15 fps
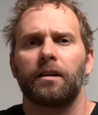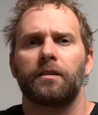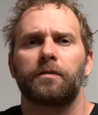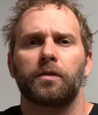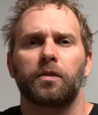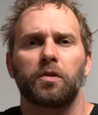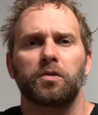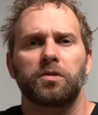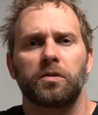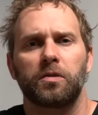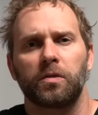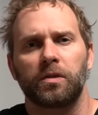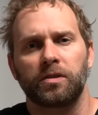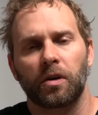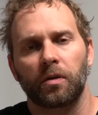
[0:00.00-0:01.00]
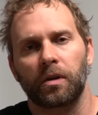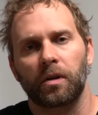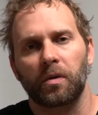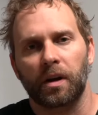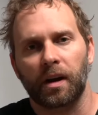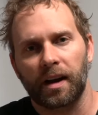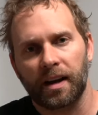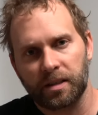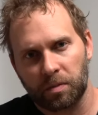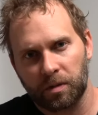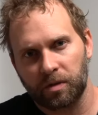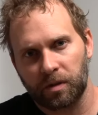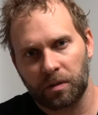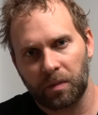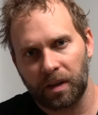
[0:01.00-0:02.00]
For those of you that don't know what
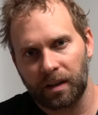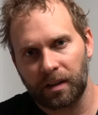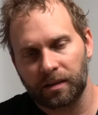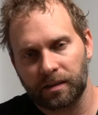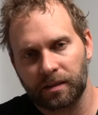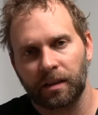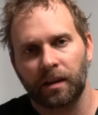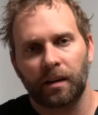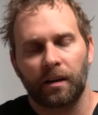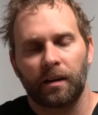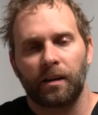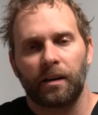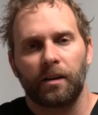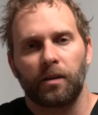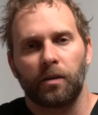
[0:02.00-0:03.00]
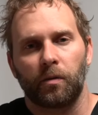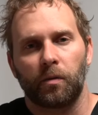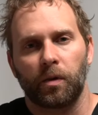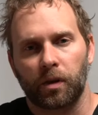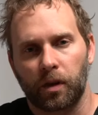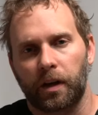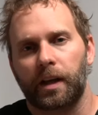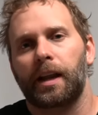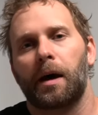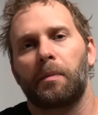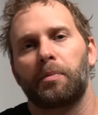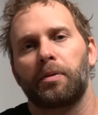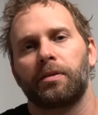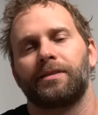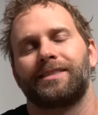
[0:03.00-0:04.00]
husbandry means, well, look it
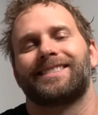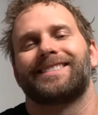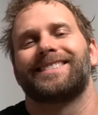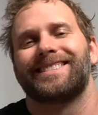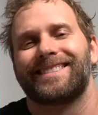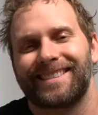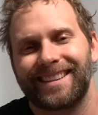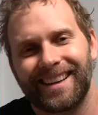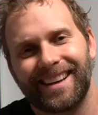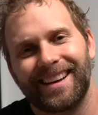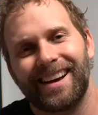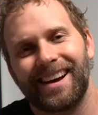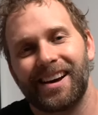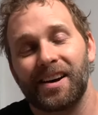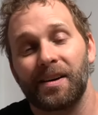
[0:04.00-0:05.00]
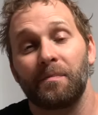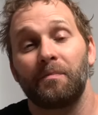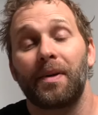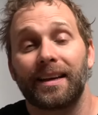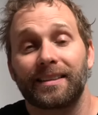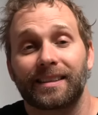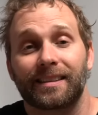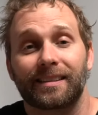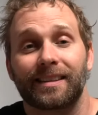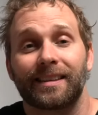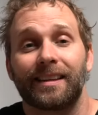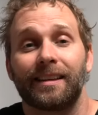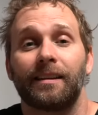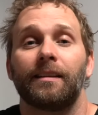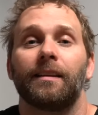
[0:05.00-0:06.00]
up.
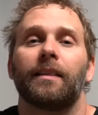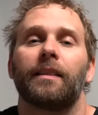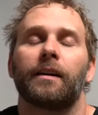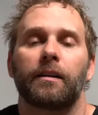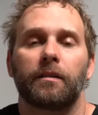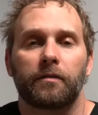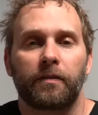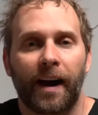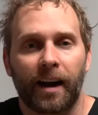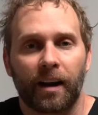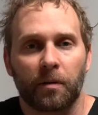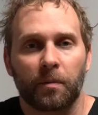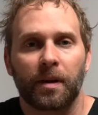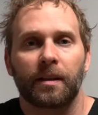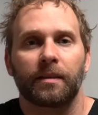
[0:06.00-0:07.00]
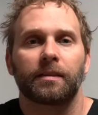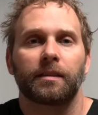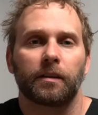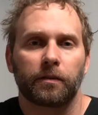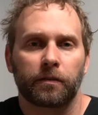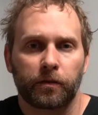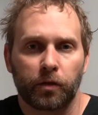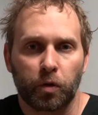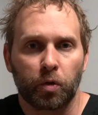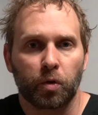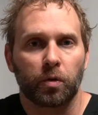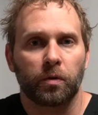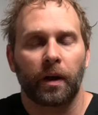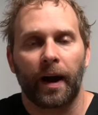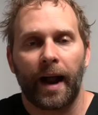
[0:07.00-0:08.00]
Basically, their environment, their
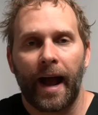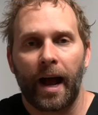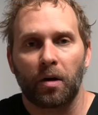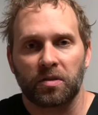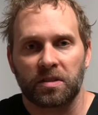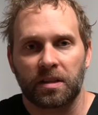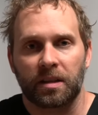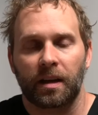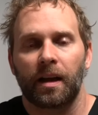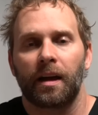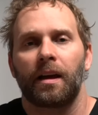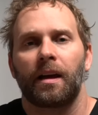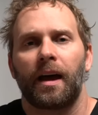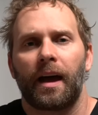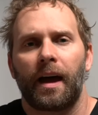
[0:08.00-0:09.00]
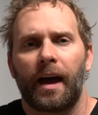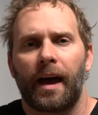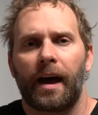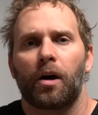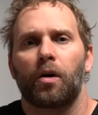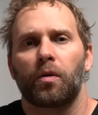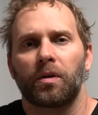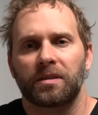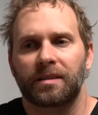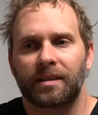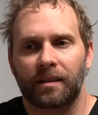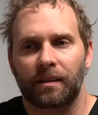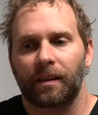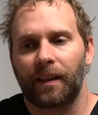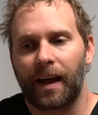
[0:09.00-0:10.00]
food, their housing, how is
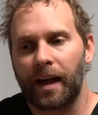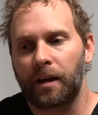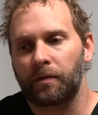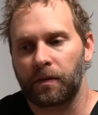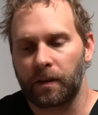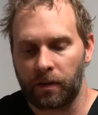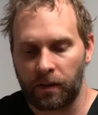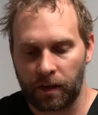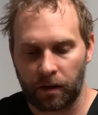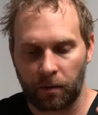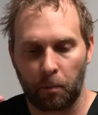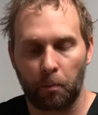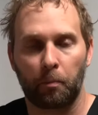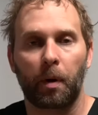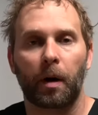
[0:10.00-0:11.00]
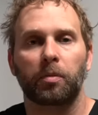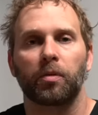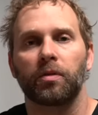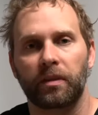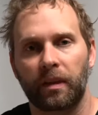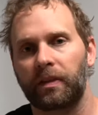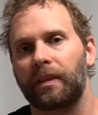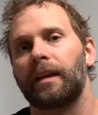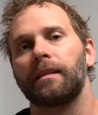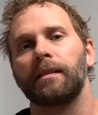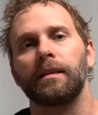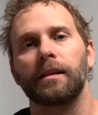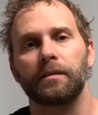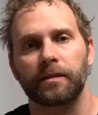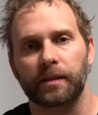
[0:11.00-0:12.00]
their life and their bubble that they
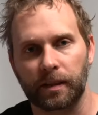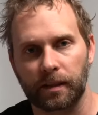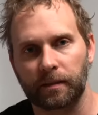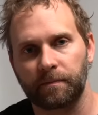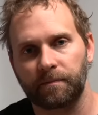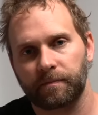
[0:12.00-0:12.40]
live in.